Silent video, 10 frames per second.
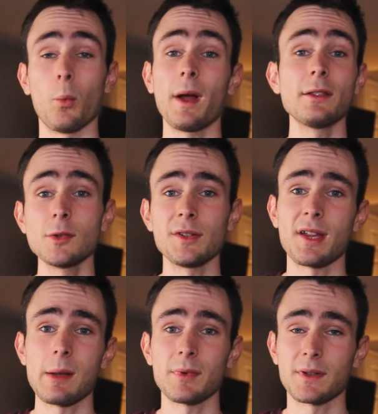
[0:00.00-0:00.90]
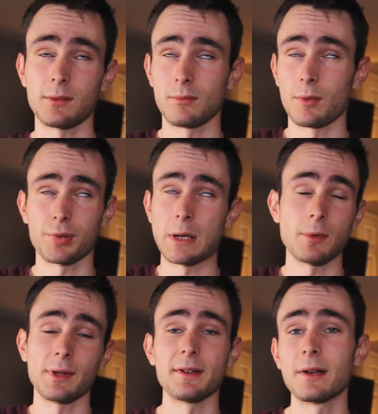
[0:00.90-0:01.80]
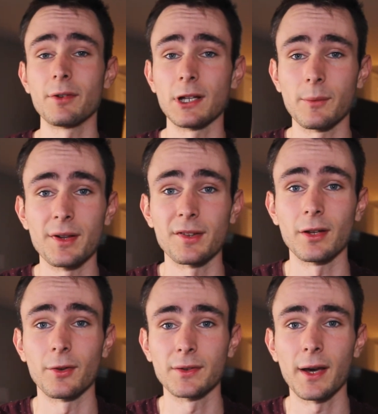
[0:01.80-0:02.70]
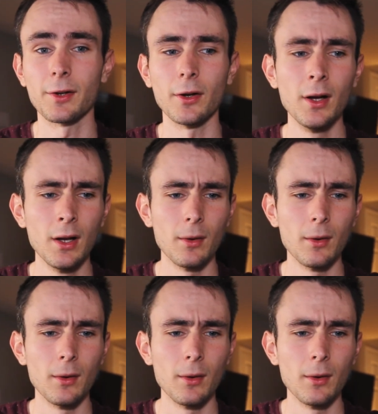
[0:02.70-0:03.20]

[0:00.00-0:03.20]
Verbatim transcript: when Lewis Hamilton probably inevitably wins another title,